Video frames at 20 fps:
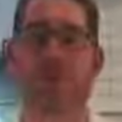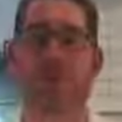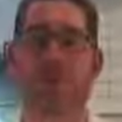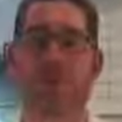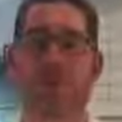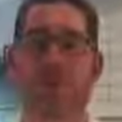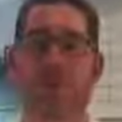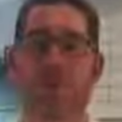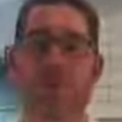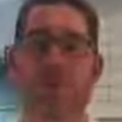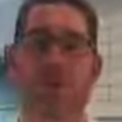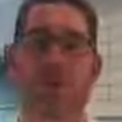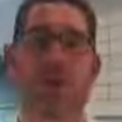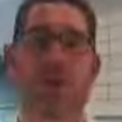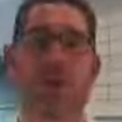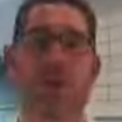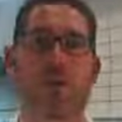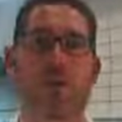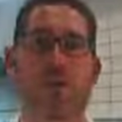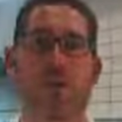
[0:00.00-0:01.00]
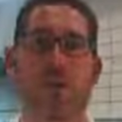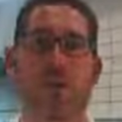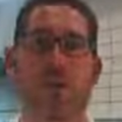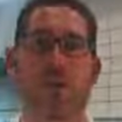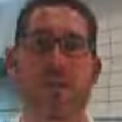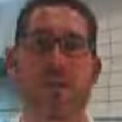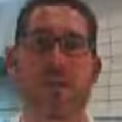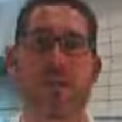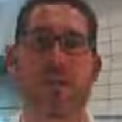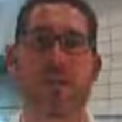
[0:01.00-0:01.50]
pro is being on site,
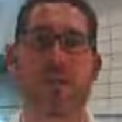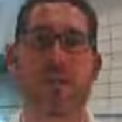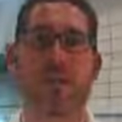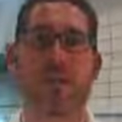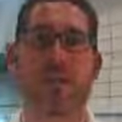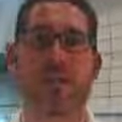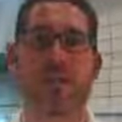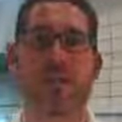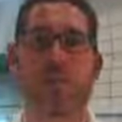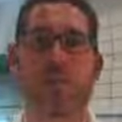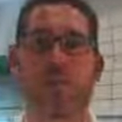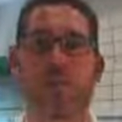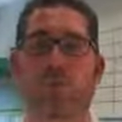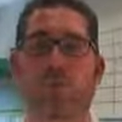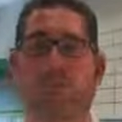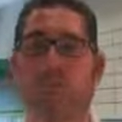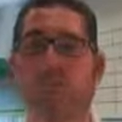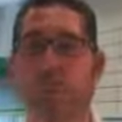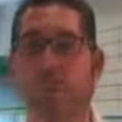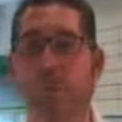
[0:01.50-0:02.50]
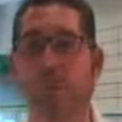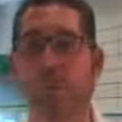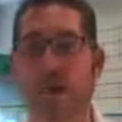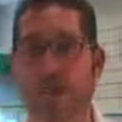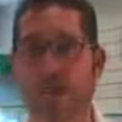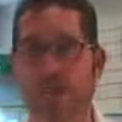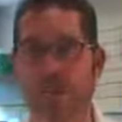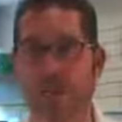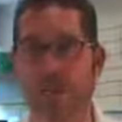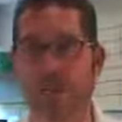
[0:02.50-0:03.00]
I read the
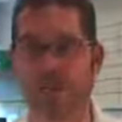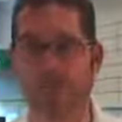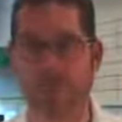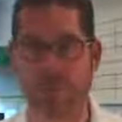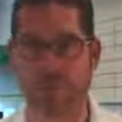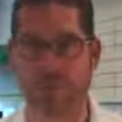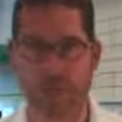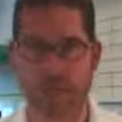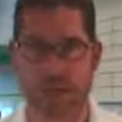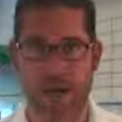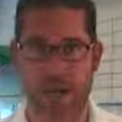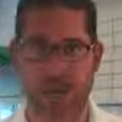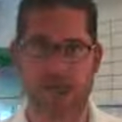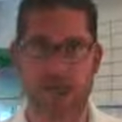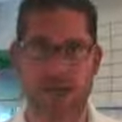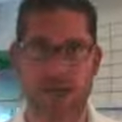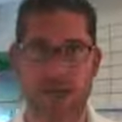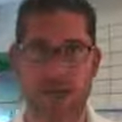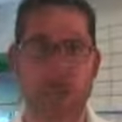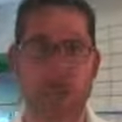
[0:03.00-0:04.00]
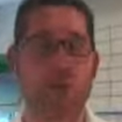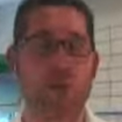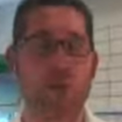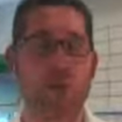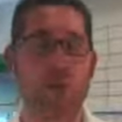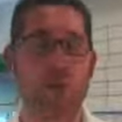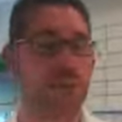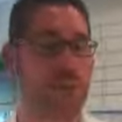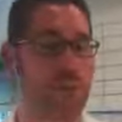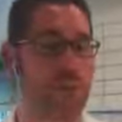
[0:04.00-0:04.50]
body language of the buyers.
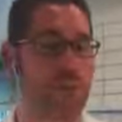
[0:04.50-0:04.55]
What are they